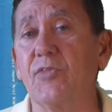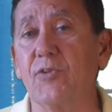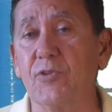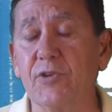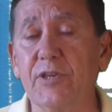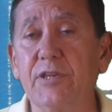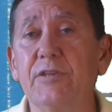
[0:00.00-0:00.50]

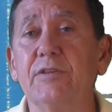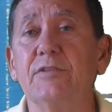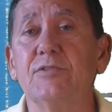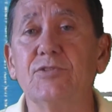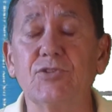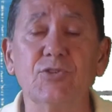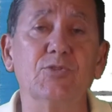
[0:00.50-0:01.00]

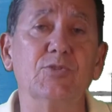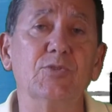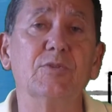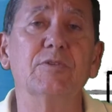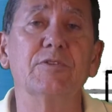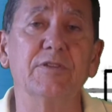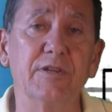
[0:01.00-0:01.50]

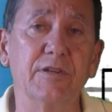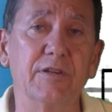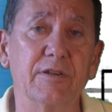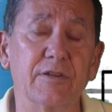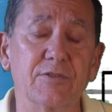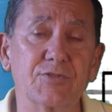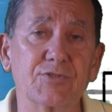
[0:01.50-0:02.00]
32
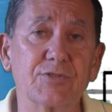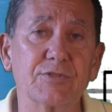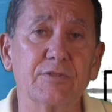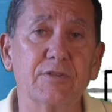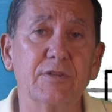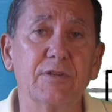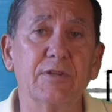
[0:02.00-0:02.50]
years
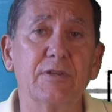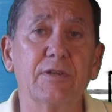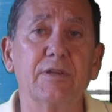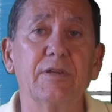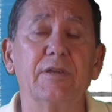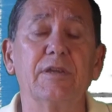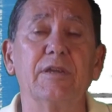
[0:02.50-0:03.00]

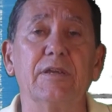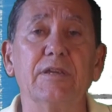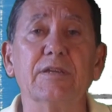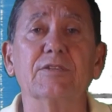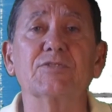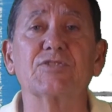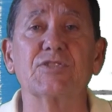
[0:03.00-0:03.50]

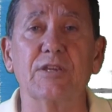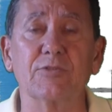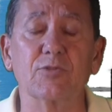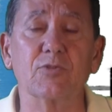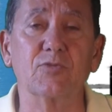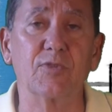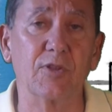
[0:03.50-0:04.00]
in
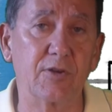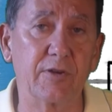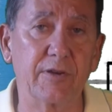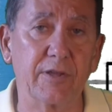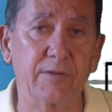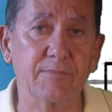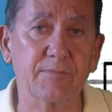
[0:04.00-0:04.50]
Central
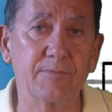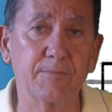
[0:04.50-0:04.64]
Florida.